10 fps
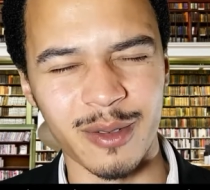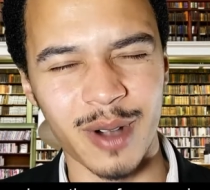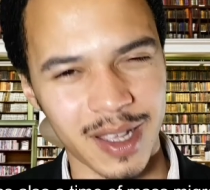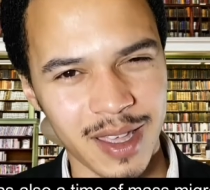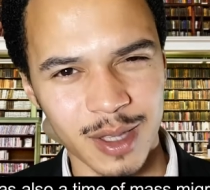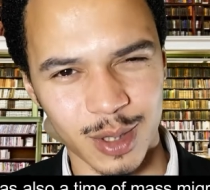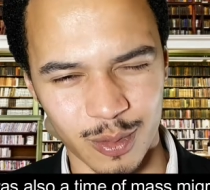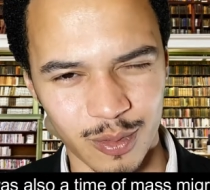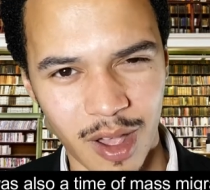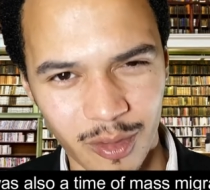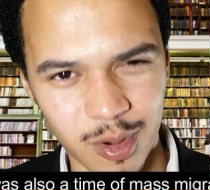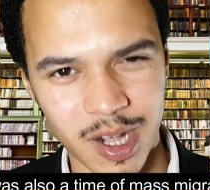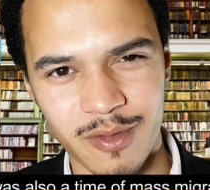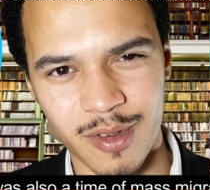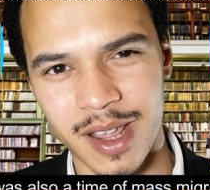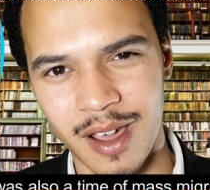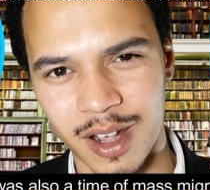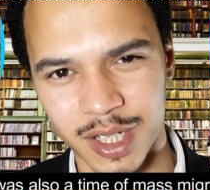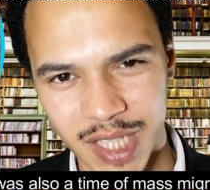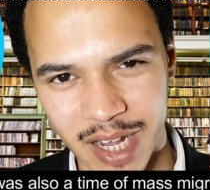Right? So a really, really
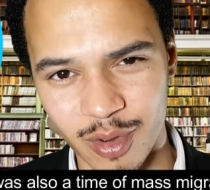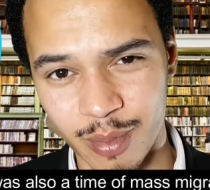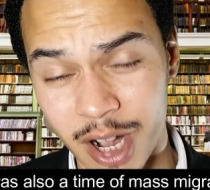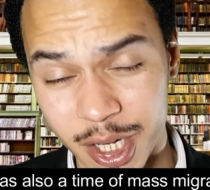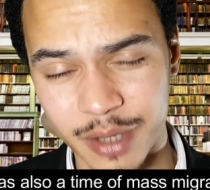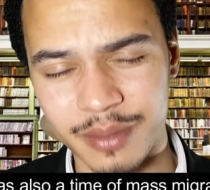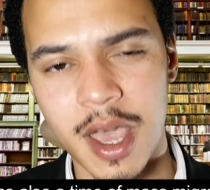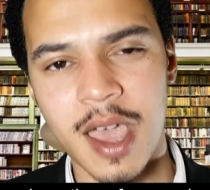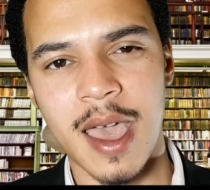harsh like repression.